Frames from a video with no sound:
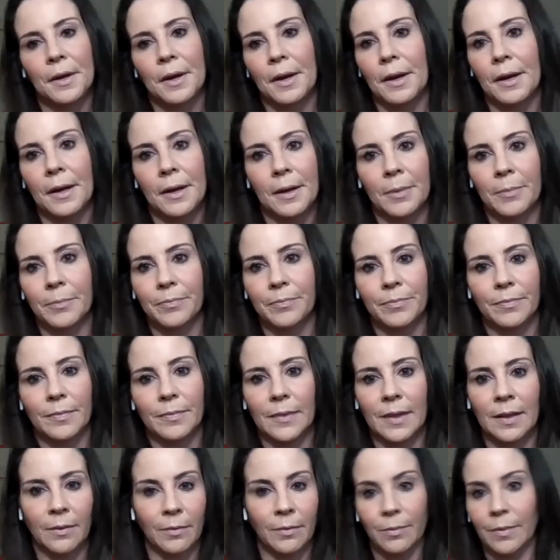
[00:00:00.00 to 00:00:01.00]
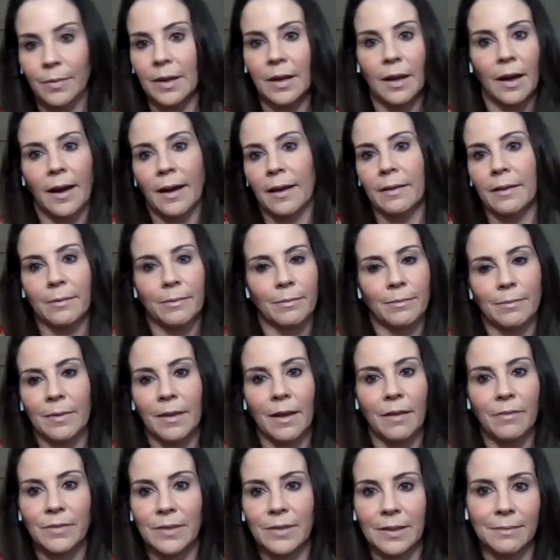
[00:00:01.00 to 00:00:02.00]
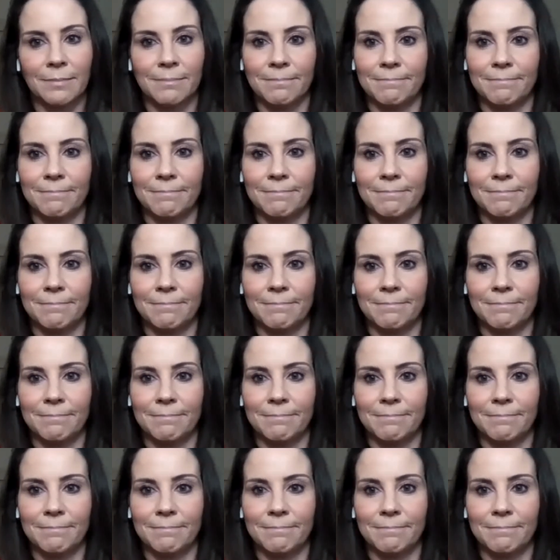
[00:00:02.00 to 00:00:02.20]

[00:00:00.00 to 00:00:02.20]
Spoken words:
I loved it.